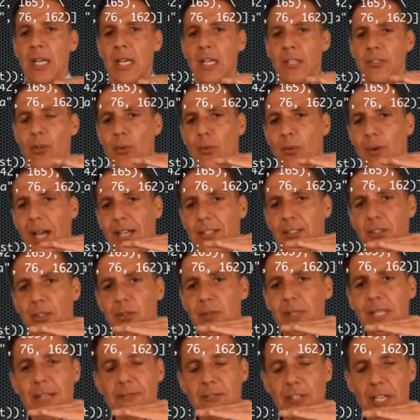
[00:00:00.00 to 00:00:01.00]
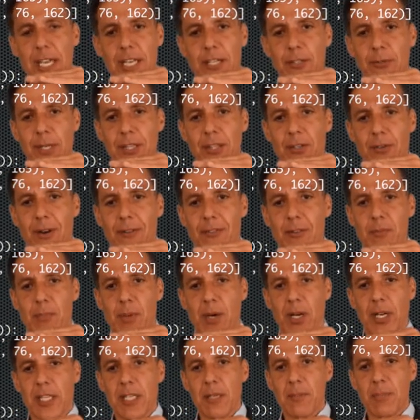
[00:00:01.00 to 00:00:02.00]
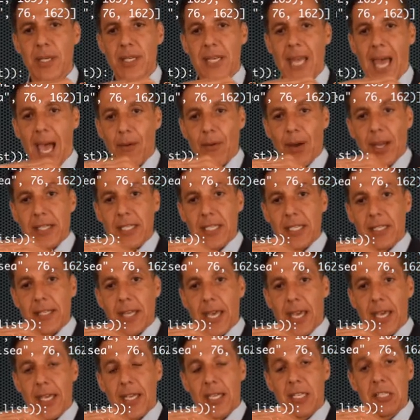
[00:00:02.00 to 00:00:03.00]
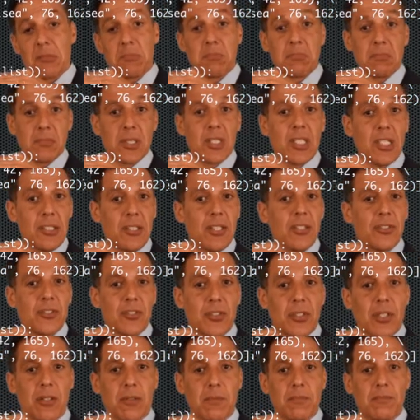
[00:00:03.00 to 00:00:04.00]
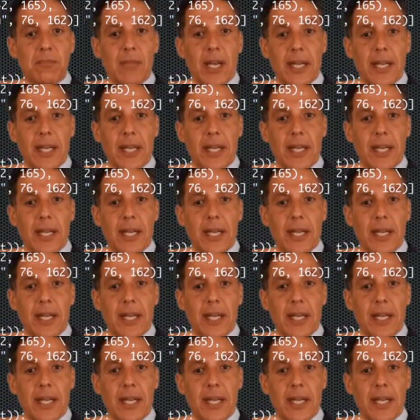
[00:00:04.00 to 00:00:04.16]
so I certainly have to iterate through everybody, but now I need a conditional.